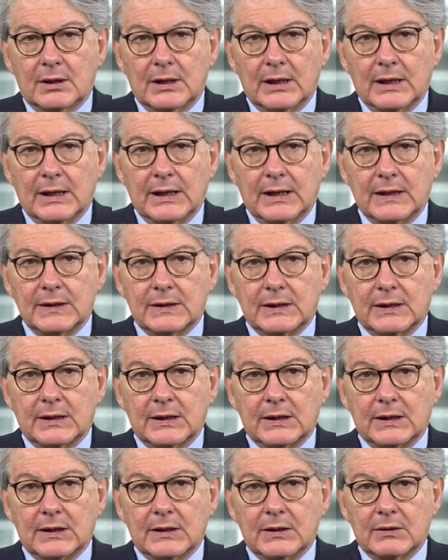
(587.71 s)
And,
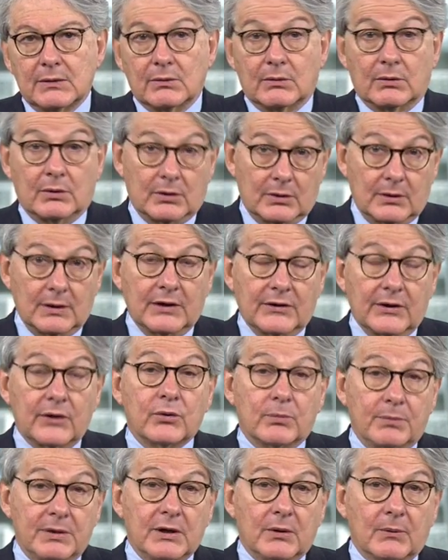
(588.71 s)
or let's say the
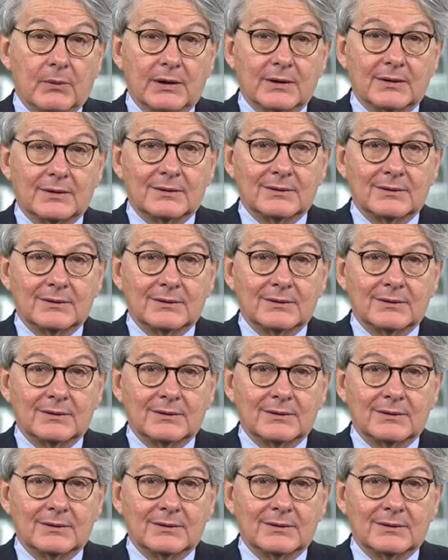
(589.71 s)
bigger one.